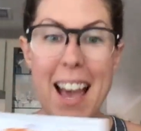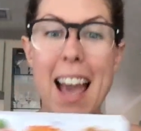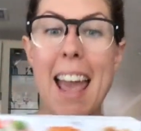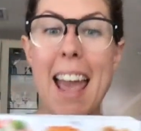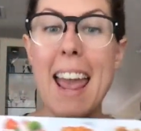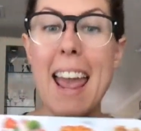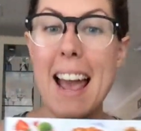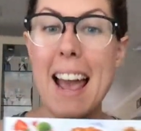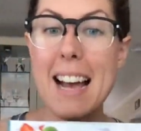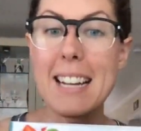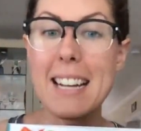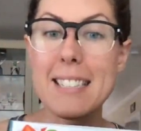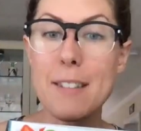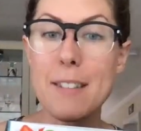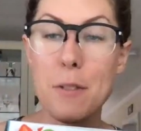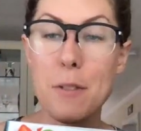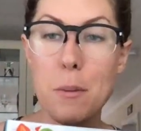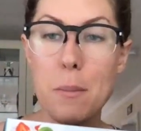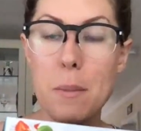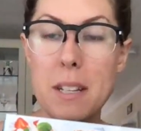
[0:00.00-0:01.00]
And if
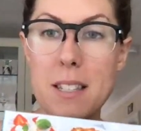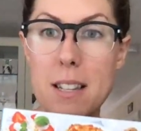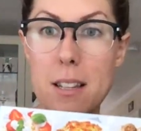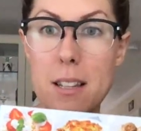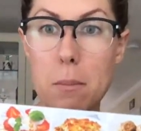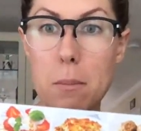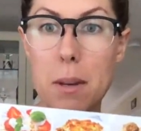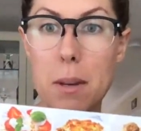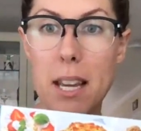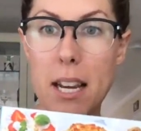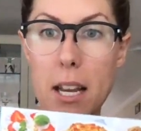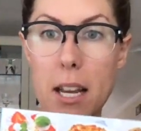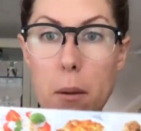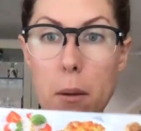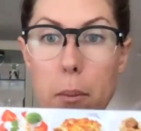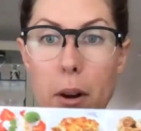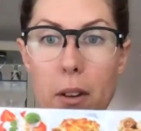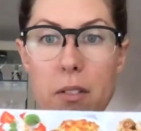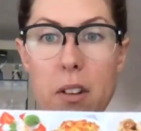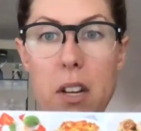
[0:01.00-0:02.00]
you missed at the beginning,
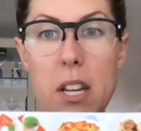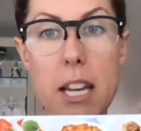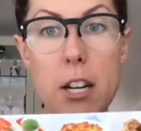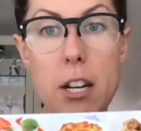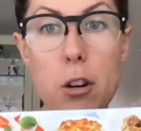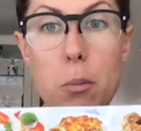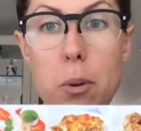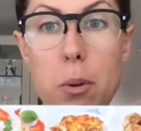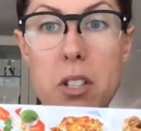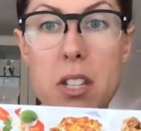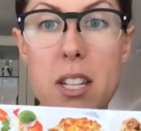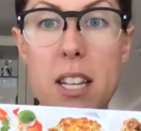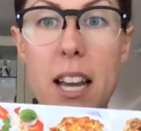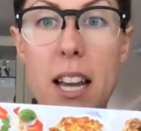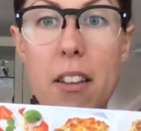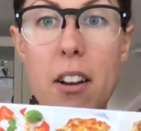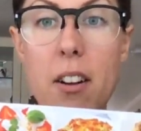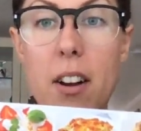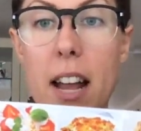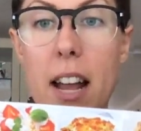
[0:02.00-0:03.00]
Perfect Keto put
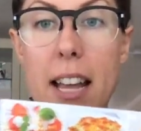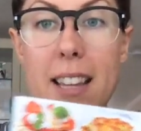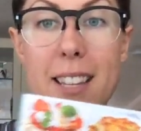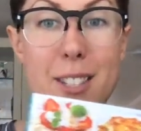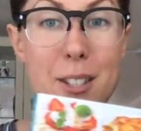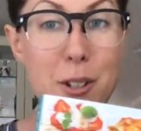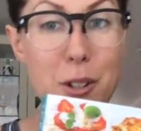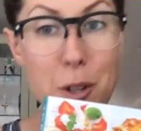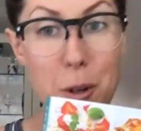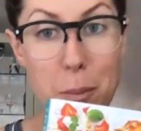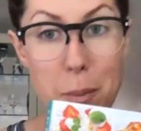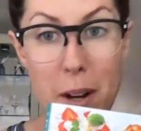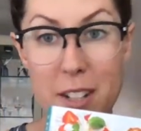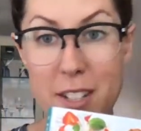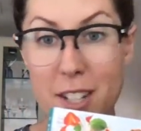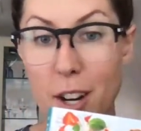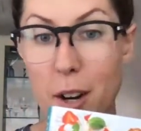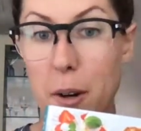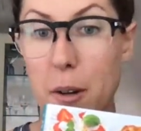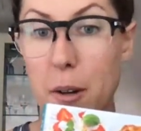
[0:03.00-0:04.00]
together a little
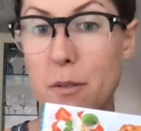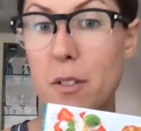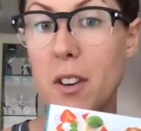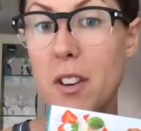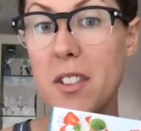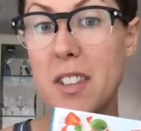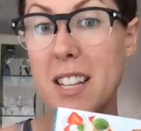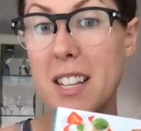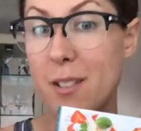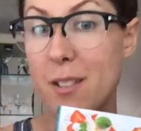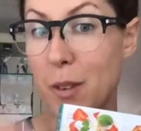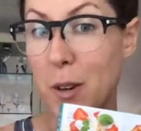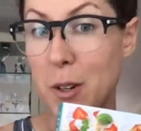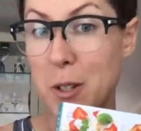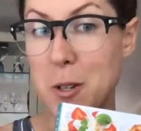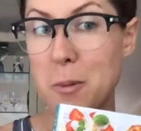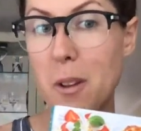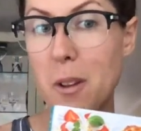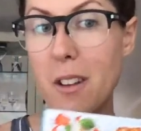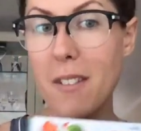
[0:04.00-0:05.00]
coupon code for these
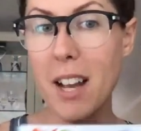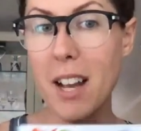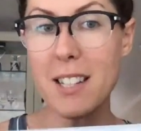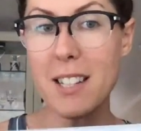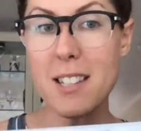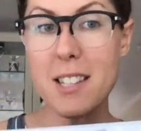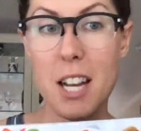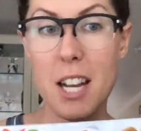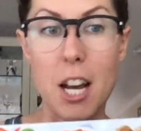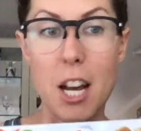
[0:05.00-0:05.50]
virtual events.